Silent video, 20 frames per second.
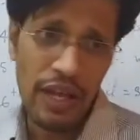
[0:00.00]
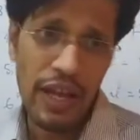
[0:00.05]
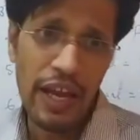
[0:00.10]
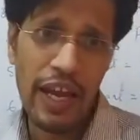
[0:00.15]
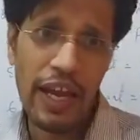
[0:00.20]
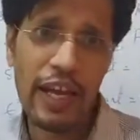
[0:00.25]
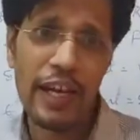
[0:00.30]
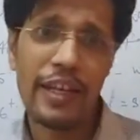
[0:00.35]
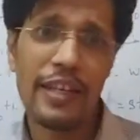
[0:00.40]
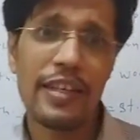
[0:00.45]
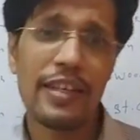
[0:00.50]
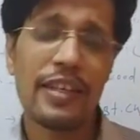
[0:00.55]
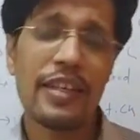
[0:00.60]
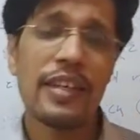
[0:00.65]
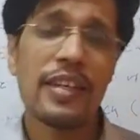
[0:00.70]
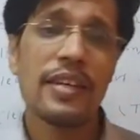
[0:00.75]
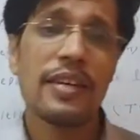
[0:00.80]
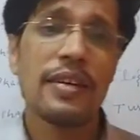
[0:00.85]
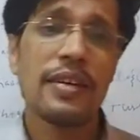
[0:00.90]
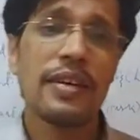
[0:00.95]
and
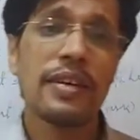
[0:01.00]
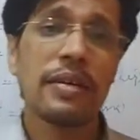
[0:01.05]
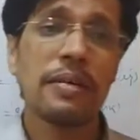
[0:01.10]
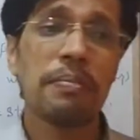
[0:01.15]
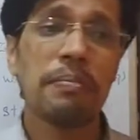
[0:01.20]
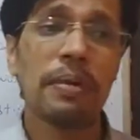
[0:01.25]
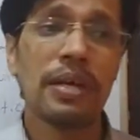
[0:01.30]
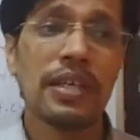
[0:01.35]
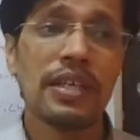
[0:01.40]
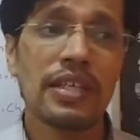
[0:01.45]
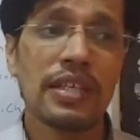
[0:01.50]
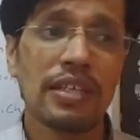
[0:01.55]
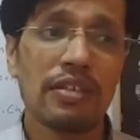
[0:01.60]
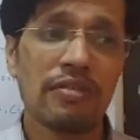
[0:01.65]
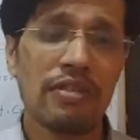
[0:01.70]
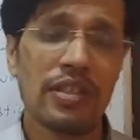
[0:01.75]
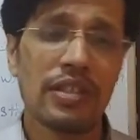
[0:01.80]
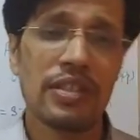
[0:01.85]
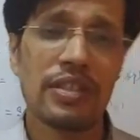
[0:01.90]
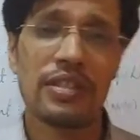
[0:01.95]
but it
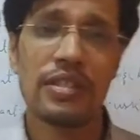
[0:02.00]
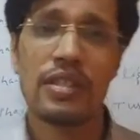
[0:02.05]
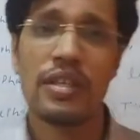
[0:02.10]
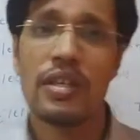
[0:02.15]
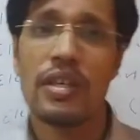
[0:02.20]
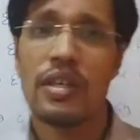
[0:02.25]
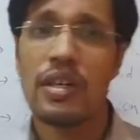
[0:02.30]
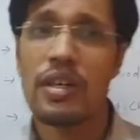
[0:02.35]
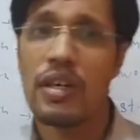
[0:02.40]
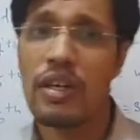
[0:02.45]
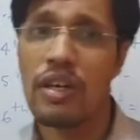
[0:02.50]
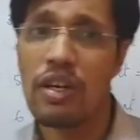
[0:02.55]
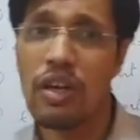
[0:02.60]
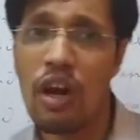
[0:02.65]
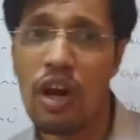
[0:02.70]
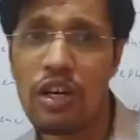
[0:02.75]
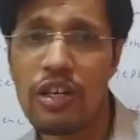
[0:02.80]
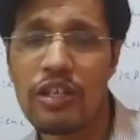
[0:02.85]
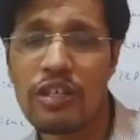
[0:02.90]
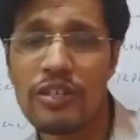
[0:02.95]
was
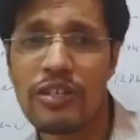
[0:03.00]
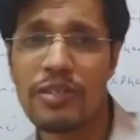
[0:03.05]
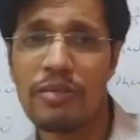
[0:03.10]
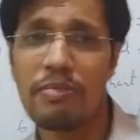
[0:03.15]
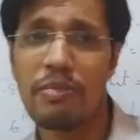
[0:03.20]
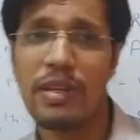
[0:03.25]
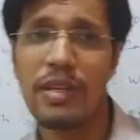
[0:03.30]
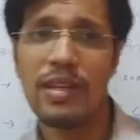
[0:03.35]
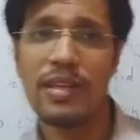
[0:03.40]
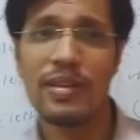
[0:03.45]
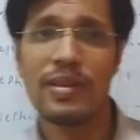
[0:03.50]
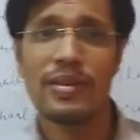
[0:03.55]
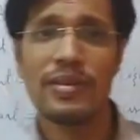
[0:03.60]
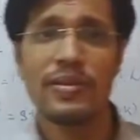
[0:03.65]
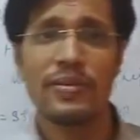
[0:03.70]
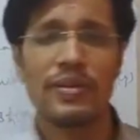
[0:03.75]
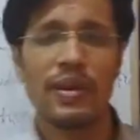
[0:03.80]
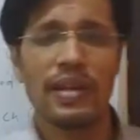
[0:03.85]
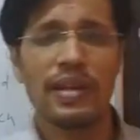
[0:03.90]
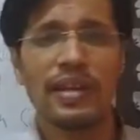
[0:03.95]
not similar to
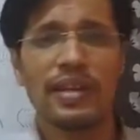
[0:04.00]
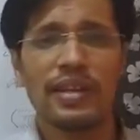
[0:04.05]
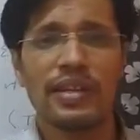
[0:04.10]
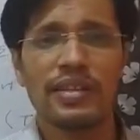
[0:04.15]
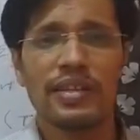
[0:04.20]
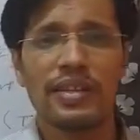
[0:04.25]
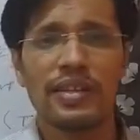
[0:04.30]
one another.